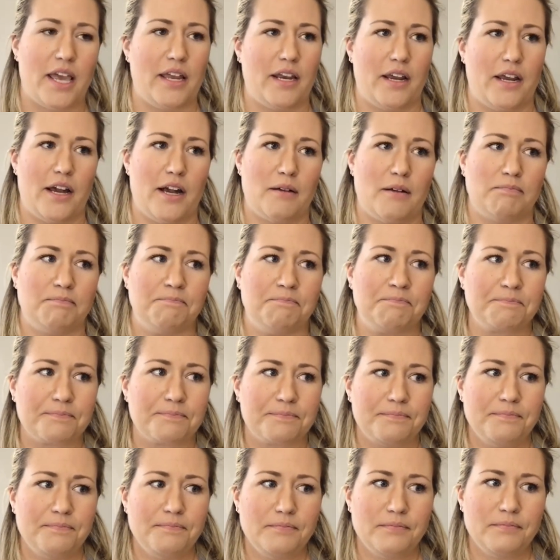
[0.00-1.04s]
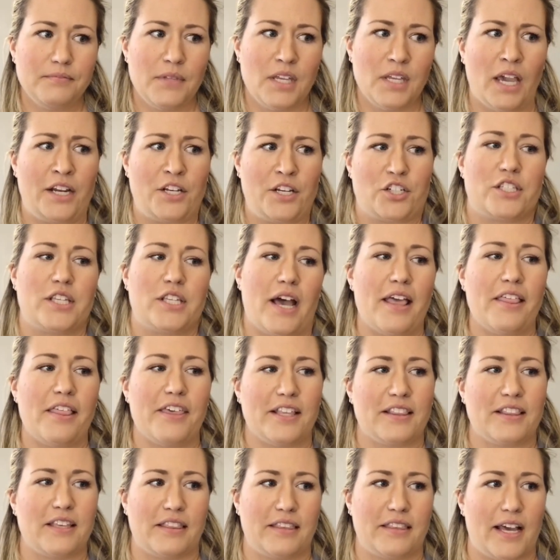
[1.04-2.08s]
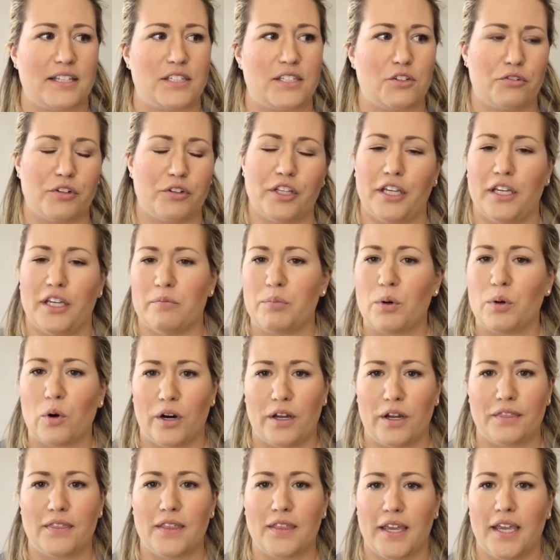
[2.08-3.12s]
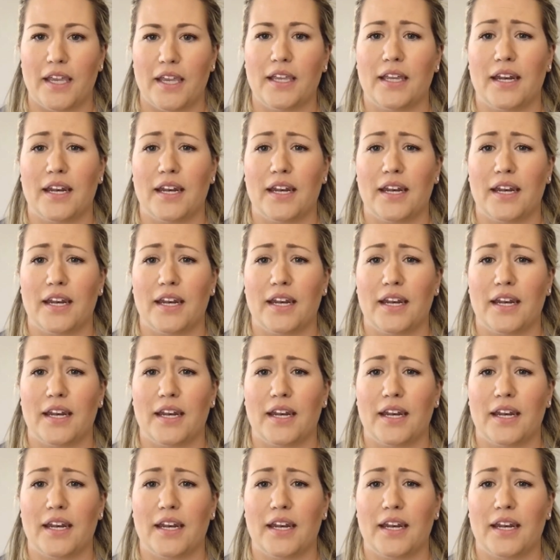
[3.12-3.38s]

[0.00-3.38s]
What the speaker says: And I think that that's a really important thing.